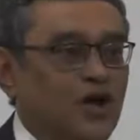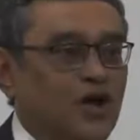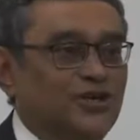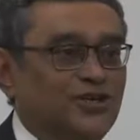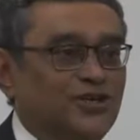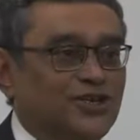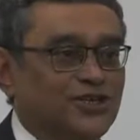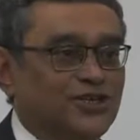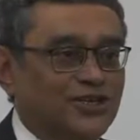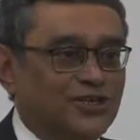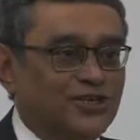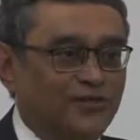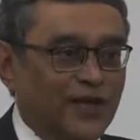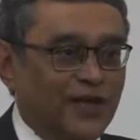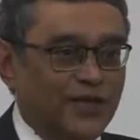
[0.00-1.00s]
consciousness
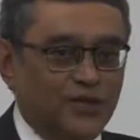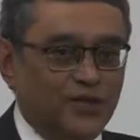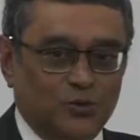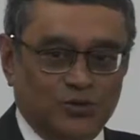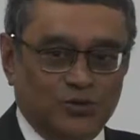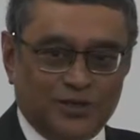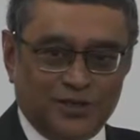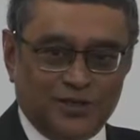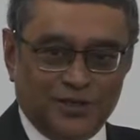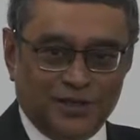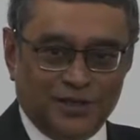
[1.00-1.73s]
of the Hindus.